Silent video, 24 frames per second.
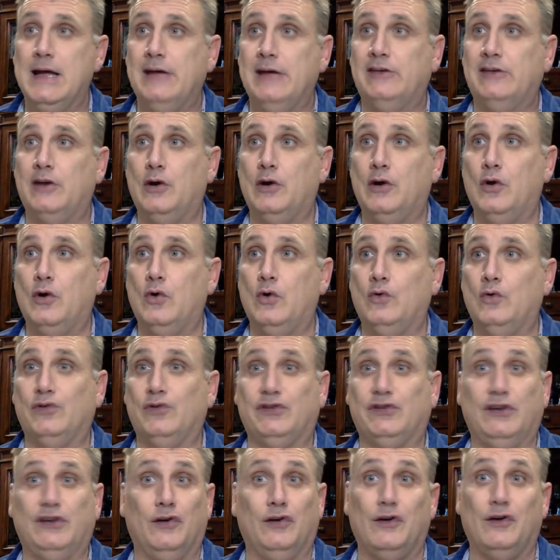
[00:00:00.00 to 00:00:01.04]
So
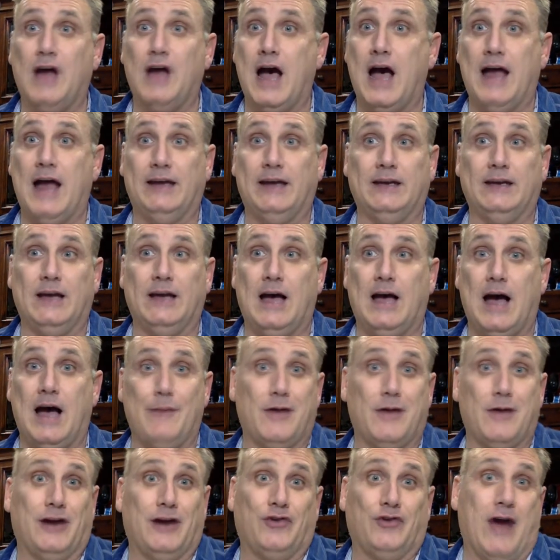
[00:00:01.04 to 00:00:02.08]
still not.
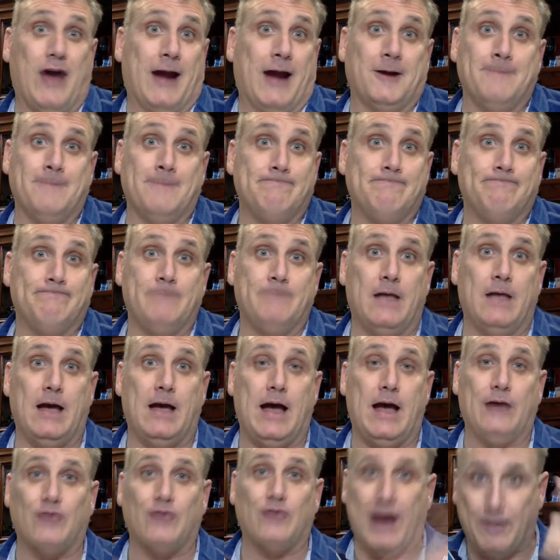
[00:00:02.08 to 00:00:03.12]
I'm not a tracker.
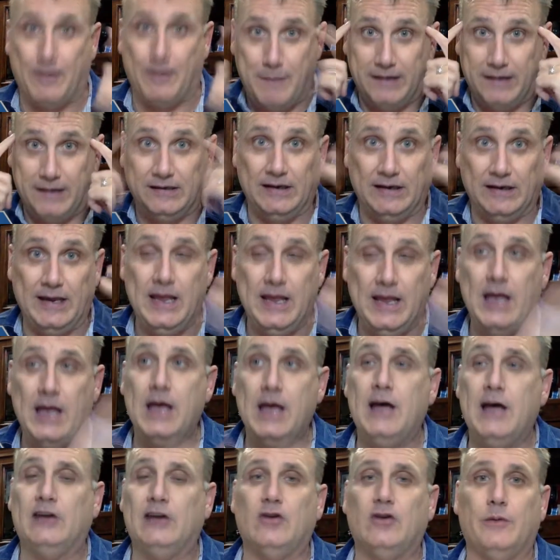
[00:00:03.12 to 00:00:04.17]
I track mentally.
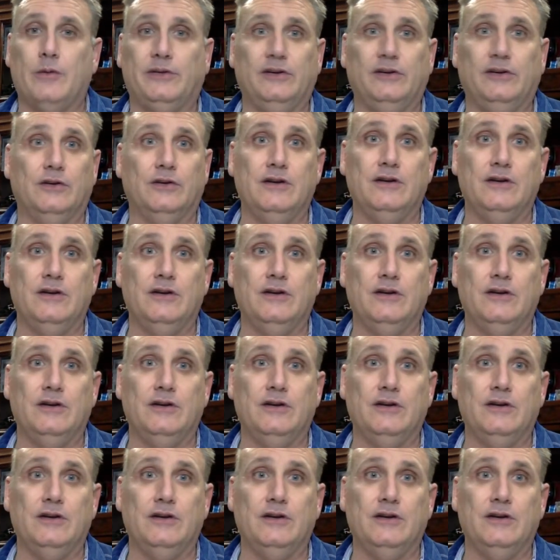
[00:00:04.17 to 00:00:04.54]
So I'm still,